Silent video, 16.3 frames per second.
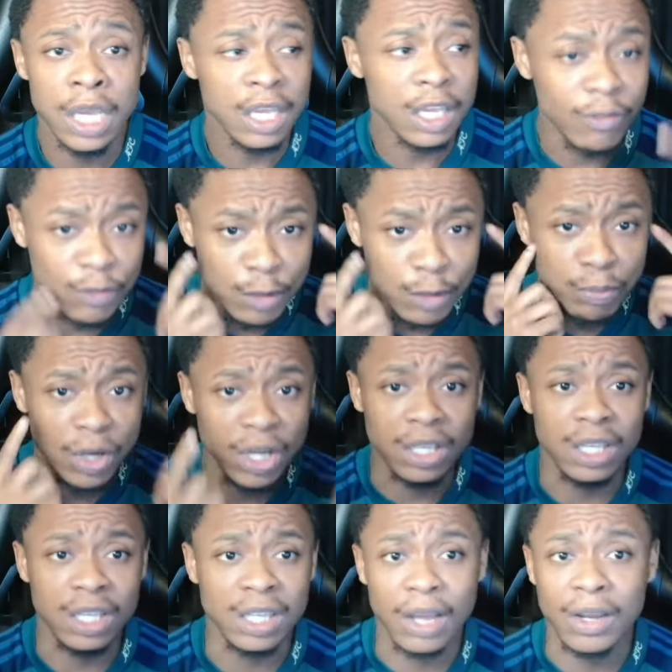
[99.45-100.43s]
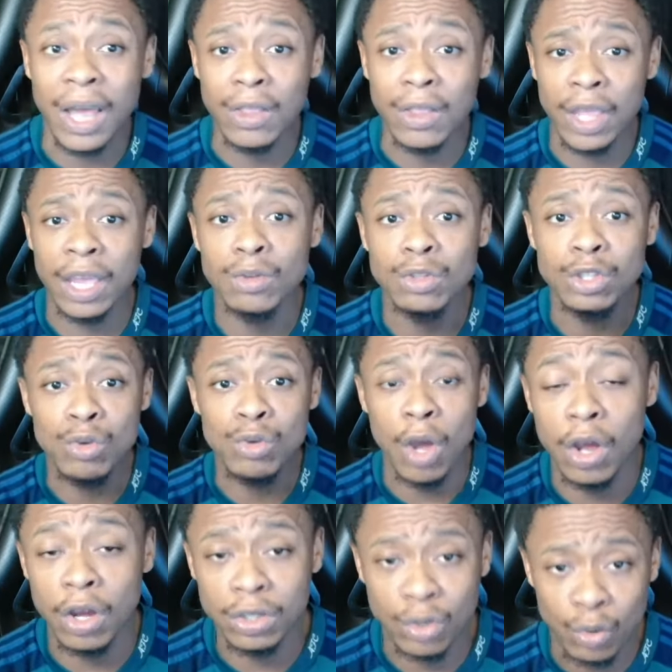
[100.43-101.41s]
If you break it down, how the hell do you
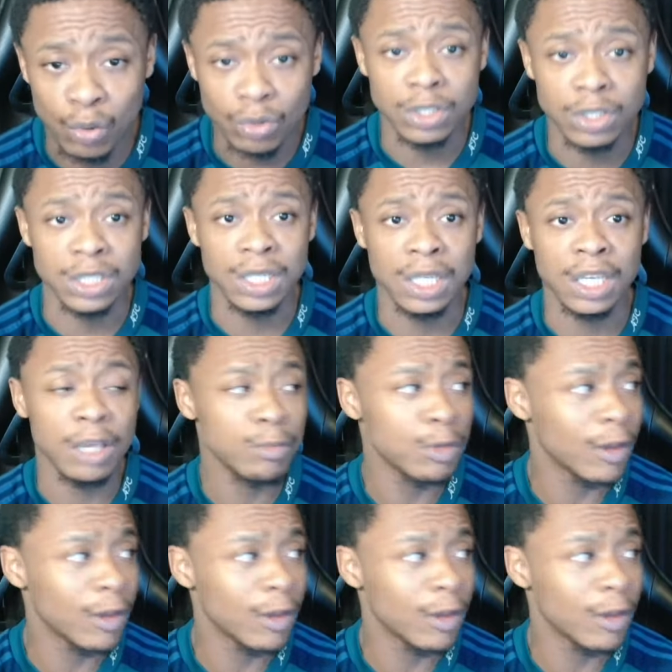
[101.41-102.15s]
earn corners in a game?